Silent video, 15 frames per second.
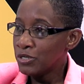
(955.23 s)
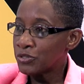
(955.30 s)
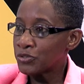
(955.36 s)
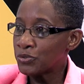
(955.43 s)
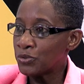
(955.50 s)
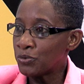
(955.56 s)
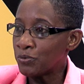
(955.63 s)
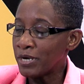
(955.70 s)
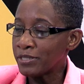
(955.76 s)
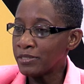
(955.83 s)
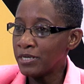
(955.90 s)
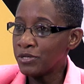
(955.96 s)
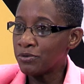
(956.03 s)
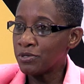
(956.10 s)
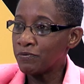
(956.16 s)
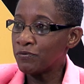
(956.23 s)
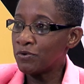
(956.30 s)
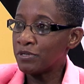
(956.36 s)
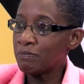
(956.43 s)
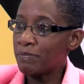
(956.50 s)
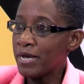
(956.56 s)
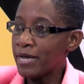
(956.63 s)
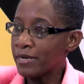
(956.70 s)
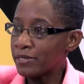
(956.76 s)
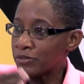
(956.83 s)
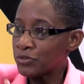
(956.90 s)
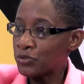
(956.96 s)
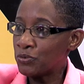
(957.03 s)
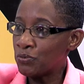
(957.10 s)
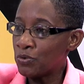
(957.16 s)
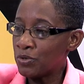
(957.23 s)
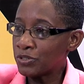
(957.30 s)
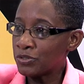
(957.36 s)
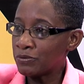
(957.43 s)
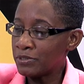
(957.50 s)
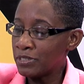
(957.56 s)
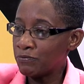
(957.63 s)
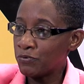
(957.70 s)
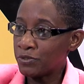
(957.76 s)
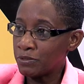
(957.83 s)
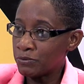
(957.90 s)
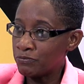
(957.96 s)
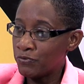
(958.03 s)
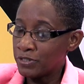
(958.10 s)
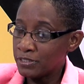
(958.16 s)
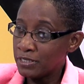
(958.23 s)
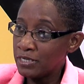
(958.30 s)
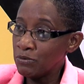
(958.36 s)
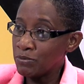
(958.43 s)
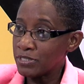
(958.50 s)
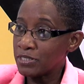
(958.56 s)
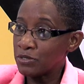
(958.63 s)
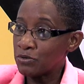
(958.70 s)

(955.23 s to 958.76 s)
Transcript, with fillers: So right now you could have gone back to what you did for, the, for dealing with